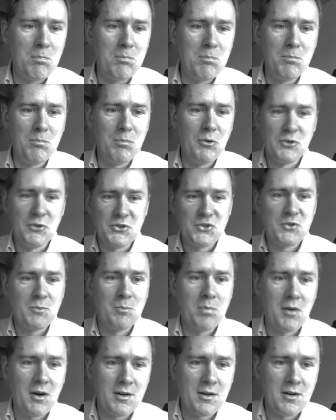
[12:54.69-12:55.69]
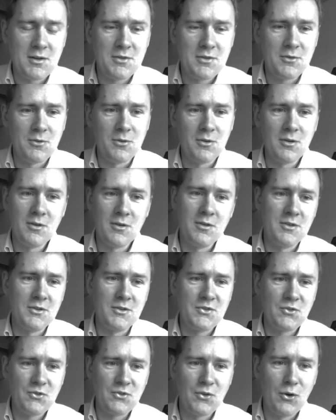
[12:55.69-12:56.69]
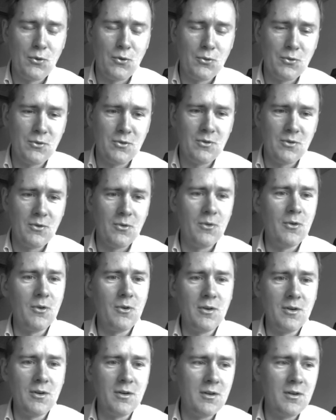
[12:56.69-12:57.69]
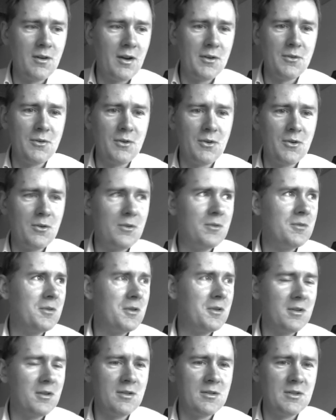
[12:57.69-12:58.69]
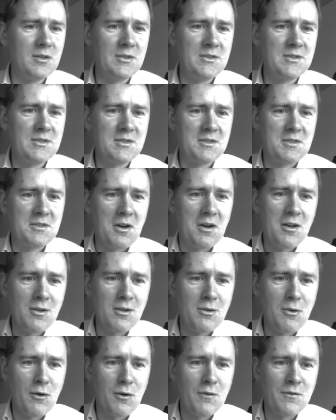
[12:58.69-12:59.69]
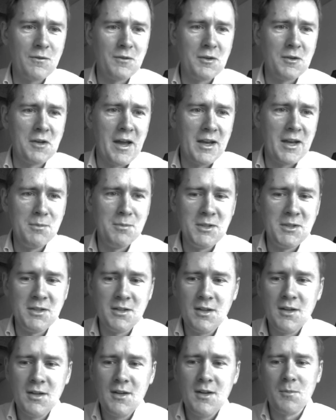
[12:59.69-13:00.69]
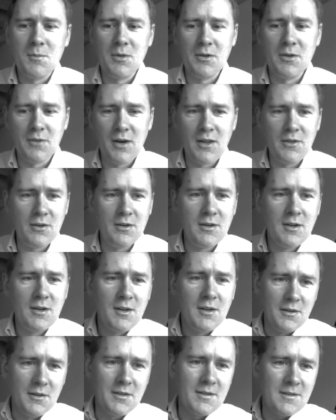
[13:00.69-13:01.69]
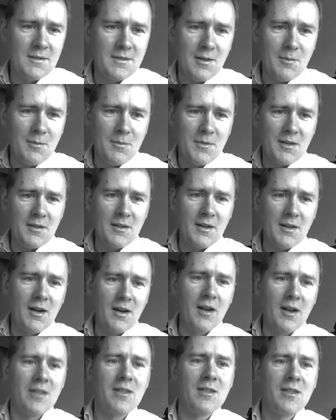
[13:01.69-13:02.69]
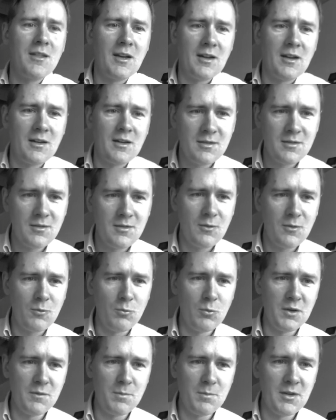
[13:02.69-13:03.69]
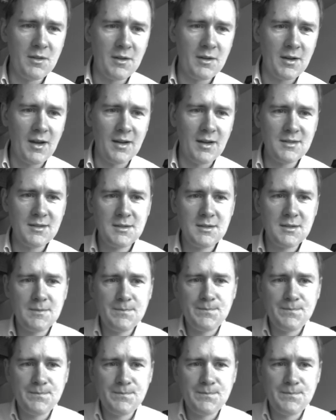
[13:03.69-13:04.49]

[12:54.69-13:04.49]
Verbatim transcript: birch bark or a stone or I don't know uh, a skull of an enemy, but rather this is something that I think would have been the case.